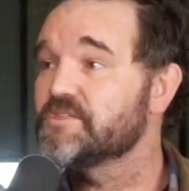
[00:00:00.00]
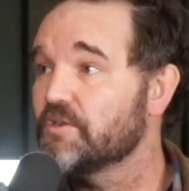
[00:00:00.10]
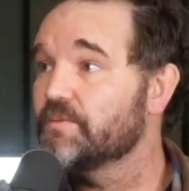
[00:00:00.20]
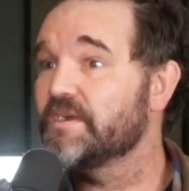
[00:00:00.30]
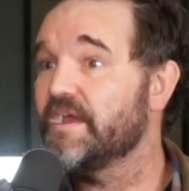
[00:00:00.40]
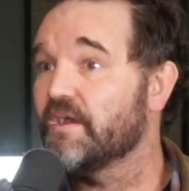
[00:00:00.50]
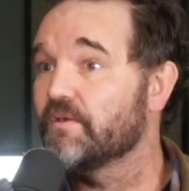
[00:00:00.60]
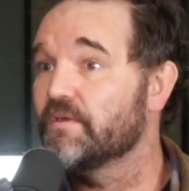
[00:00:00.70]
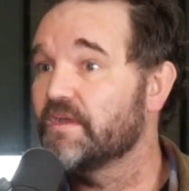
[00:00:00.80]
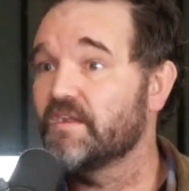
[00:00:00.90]
get sober
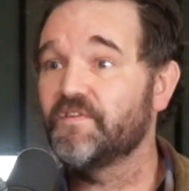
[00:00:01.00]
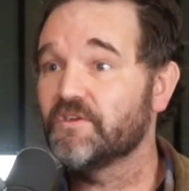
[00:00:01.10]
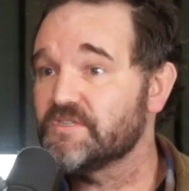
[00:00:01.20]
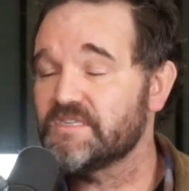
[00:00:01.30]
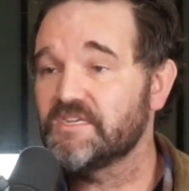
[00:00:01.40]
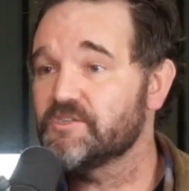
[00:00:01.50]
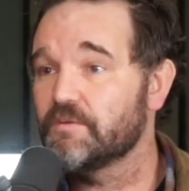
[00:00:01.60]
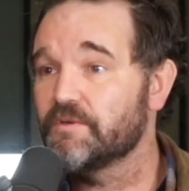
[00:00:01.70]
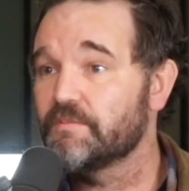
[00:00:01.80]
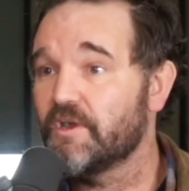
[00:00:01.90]
now. And if you don't stay
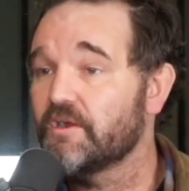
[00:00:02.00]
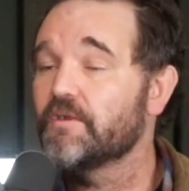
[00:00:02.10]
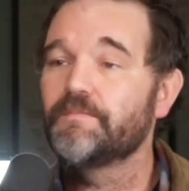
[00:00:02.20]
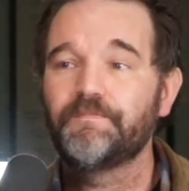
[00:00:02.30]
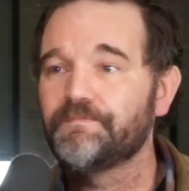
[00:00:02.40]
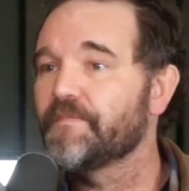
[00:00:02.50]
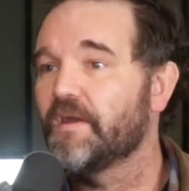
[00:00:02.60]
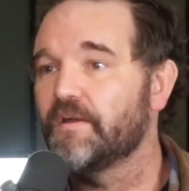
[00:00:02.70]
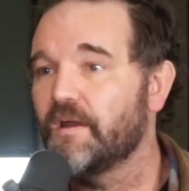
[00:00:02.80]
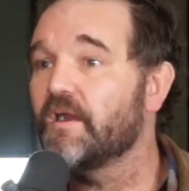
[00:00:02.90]
sober tomorrow,
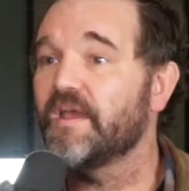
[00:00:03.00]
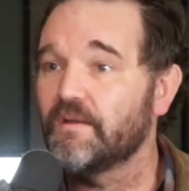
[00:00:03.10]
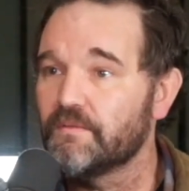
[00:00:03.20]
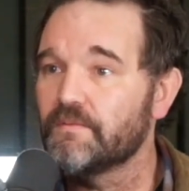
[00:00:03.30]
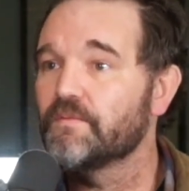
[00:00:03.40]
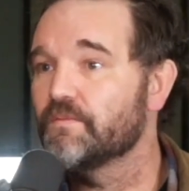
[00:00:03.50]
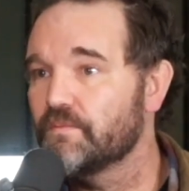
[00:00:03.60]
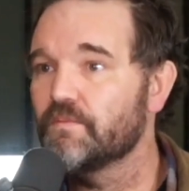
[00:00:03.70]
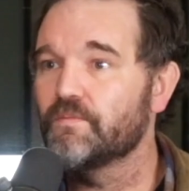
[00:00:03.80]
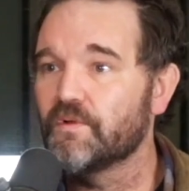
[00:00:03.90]
all right,
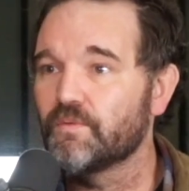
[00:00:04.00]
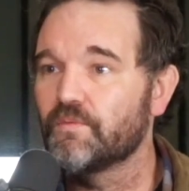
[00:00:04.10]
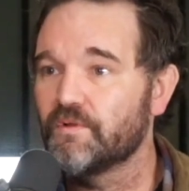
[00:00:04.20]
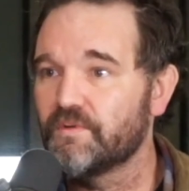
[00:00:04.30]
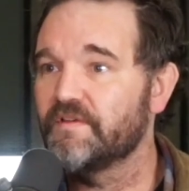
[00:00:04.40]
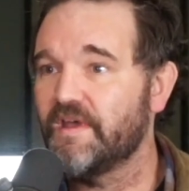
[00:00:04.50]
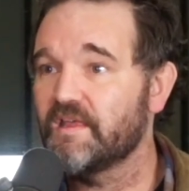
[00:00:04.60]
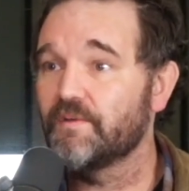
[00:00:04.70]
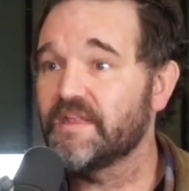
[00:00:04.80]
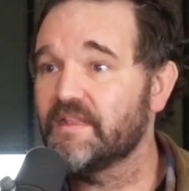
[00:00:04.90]
we'll
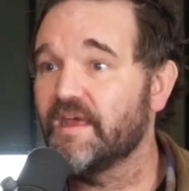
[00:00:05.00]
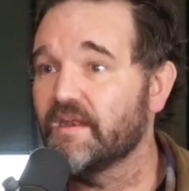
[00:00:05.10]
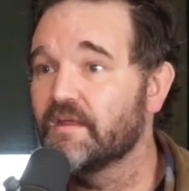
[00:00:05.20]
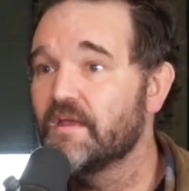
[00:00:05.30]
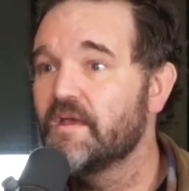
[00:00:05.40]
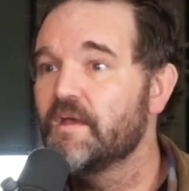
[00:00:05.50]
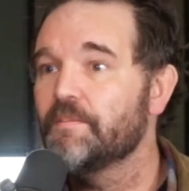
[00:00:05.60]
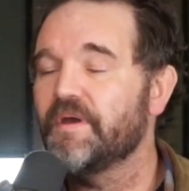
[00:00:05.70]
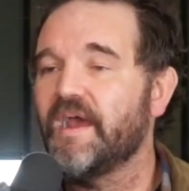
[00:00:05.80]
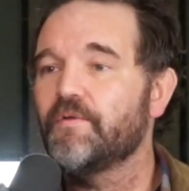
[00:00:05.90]
reevaluate then.
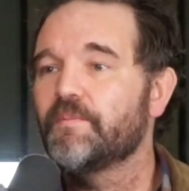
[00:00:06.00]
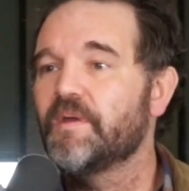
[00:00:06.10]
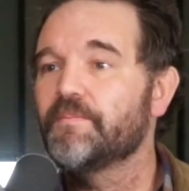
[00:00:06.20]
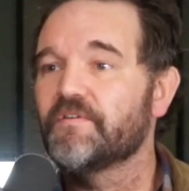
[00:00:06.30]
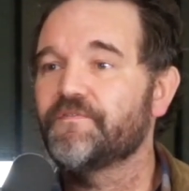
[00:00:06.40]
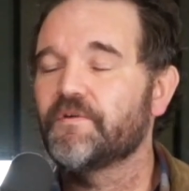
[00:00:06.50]
But I remember